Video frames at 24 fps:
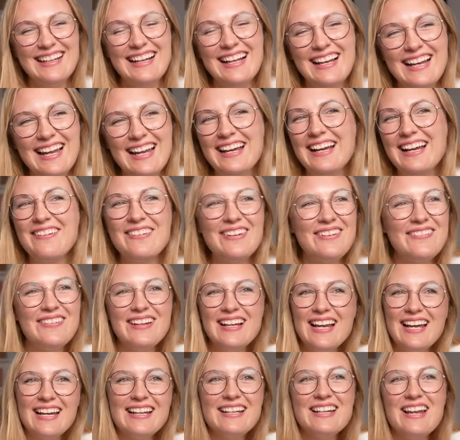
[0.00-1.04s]
like, I would be
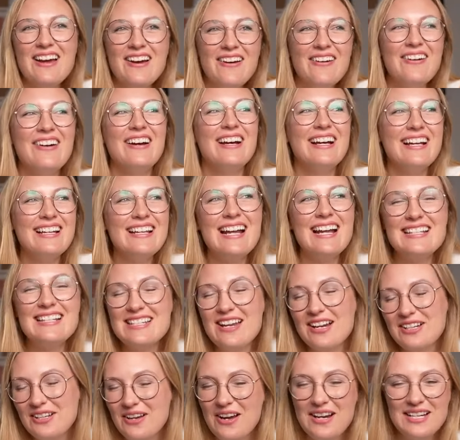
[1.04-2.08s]
like, no, that's
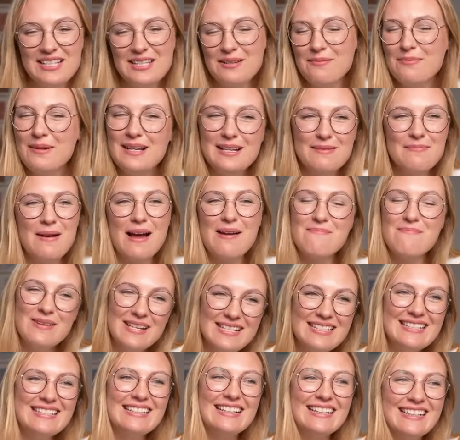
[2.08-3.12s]
not going to build my
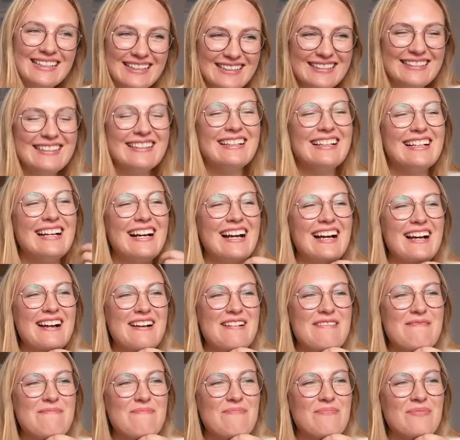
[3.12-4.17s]
business.
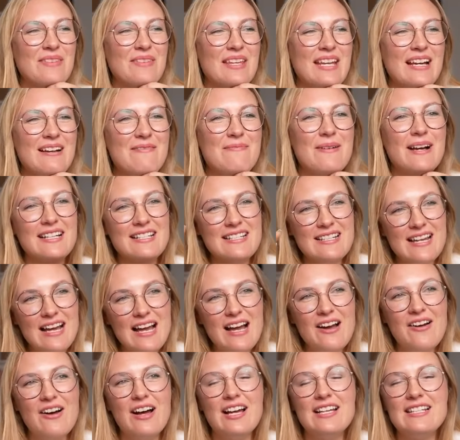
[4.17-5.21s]
But
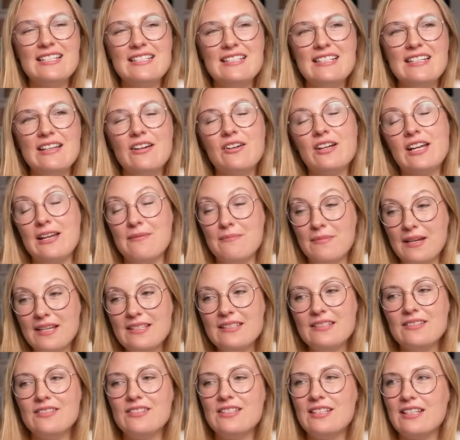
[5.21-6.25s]
now I see, okay,
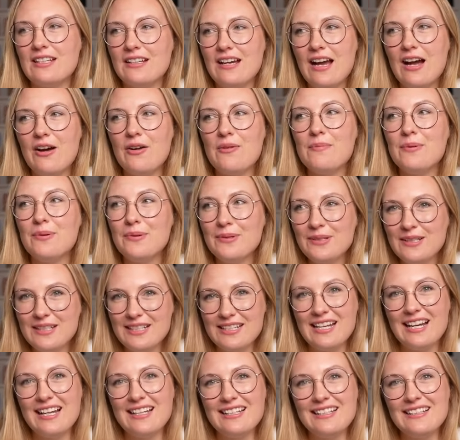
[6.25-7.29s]
messaging, how important
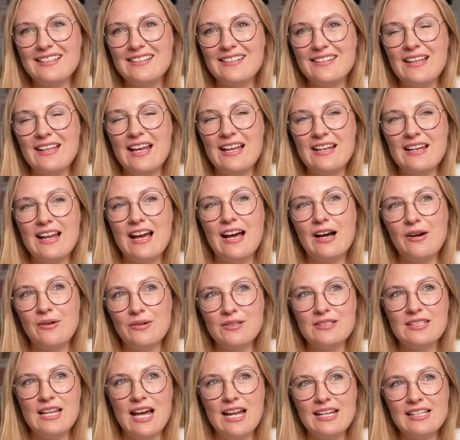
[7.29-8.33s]
that is and how
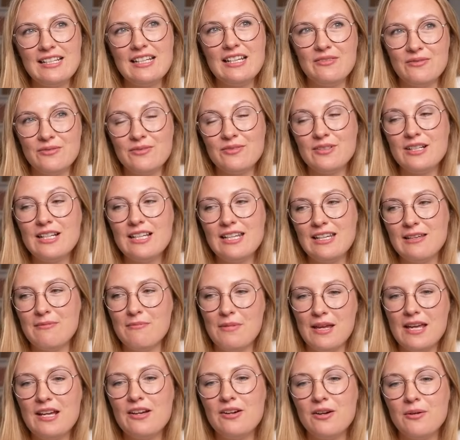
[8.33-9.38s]
that can really
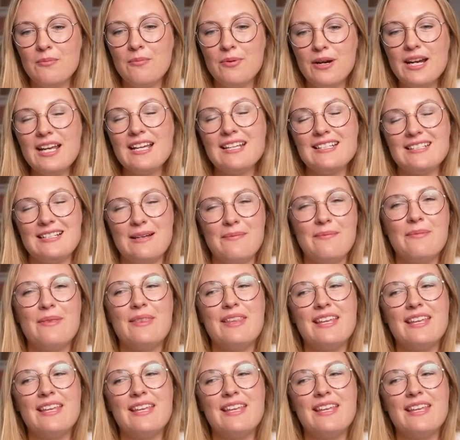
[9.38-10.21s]
make or break something.